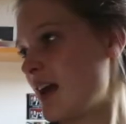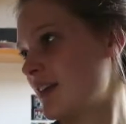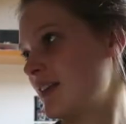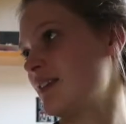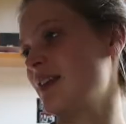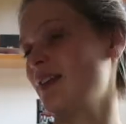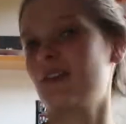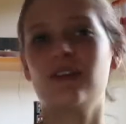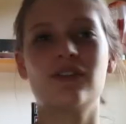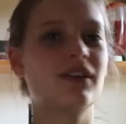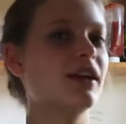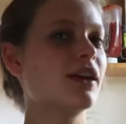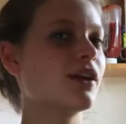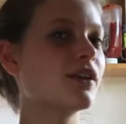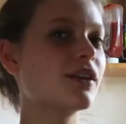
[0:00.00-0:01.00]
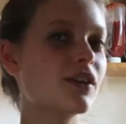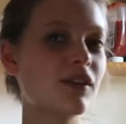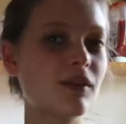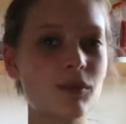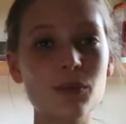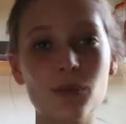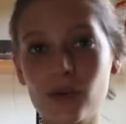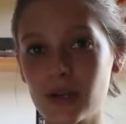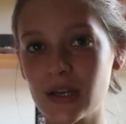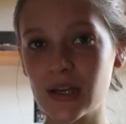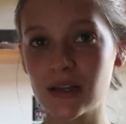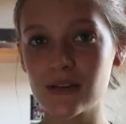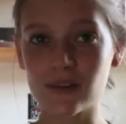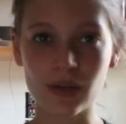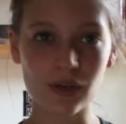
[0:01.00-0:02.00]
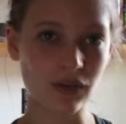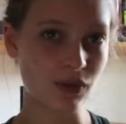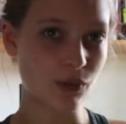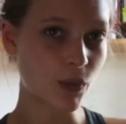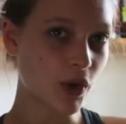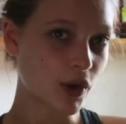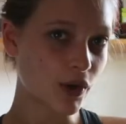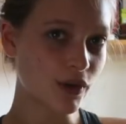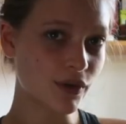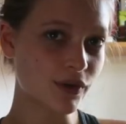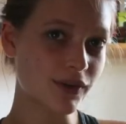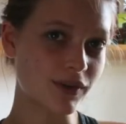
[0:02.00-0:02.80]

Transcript: sometimes I'll feel like going to the gym in the morning, sometimes I won't,